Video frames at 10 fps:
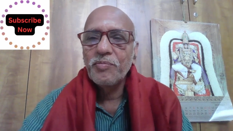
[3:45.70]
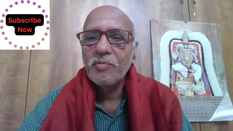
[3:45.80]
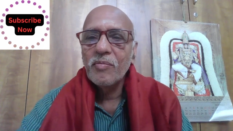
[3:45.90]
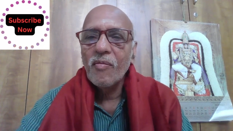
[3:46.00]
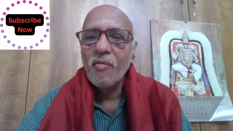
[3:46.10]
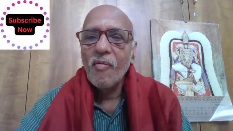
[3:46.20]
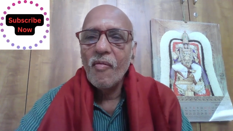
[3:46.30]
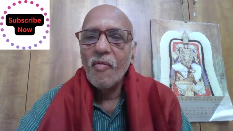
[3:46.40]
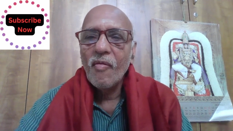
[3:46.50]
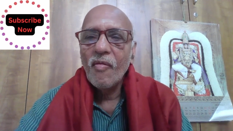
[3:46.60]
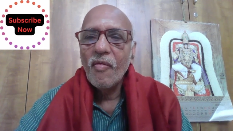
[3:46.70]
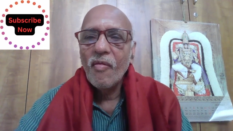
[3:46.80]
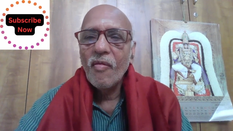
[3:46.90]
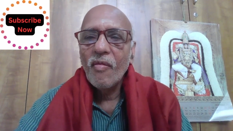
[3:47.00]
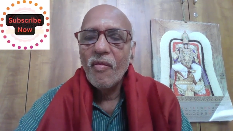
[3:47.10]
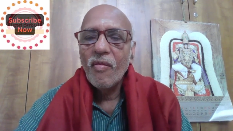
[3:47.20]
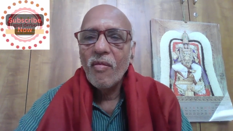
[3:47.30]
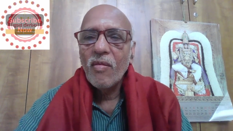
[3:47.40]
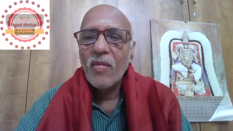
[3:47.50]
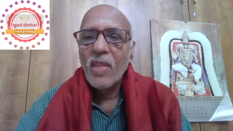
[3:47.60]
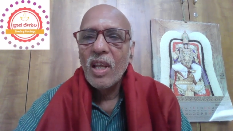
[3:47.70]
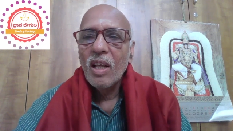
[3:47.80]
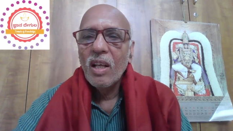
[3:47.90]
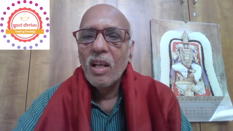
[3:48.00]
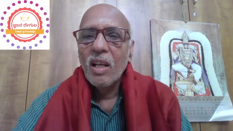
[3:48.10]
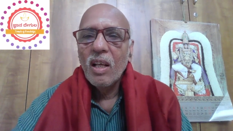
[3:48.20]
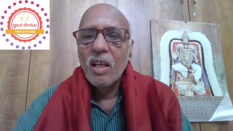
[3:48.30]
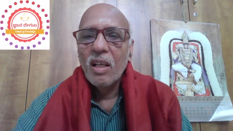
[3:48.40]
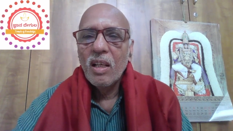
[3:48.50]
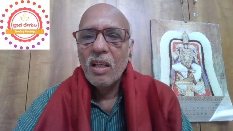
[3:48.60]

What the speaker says: No one is speaking in this clip.